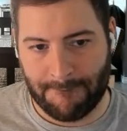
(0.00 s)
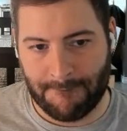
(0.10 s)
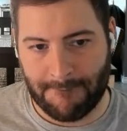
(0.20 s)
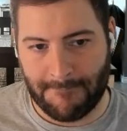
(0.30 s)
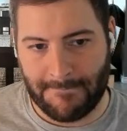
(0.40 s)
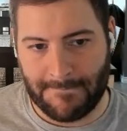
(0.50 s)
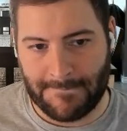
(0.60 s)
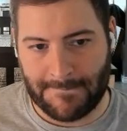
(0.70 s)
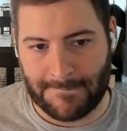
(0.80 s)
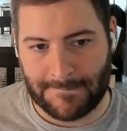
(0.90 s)

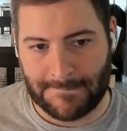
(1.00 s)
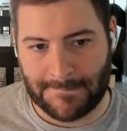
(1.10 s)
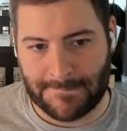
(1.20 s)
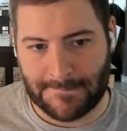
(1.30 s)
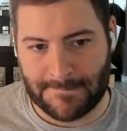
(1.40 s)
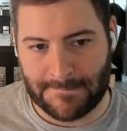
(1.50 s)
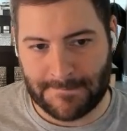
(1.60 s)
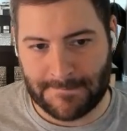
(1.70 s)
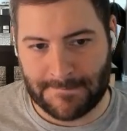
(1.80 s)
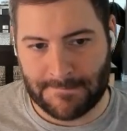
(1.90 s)

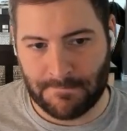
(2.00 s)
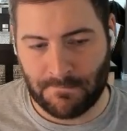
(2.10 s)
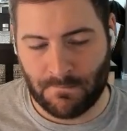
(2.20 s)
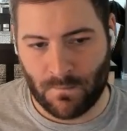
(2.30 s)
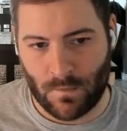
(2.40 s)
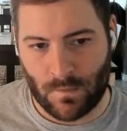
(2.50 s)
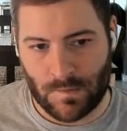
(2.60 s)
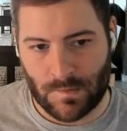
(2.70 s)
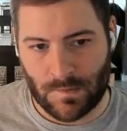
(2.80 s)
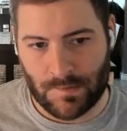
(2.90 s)

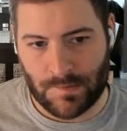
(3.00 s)
The person shown says nothing.